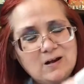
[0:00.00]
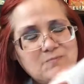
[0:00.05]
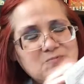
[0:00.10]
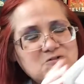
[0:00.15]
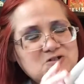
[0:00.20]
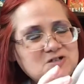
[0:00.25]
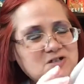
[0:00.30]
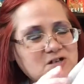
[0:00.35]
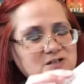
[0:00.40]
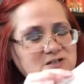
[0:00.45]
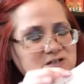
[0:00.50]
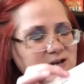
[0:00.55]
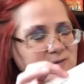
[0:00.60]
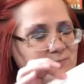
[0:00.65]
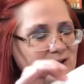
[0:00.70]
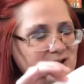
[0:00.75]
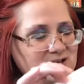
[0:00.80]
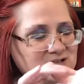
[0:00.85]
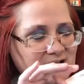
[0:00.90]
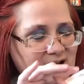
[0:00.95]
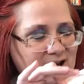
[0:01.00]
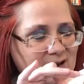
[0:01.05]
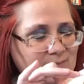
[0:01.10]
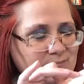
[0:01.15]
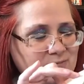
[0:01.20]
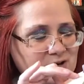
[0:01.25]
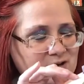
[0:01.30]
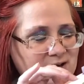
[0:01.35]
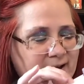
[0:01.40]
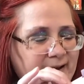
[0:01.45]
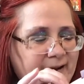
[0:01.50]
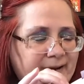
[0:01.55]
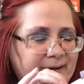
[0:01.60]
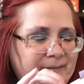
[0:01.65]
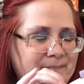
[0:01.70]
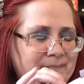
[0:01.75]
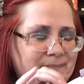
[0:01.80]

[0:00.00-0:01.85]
I'm just gonna take my time today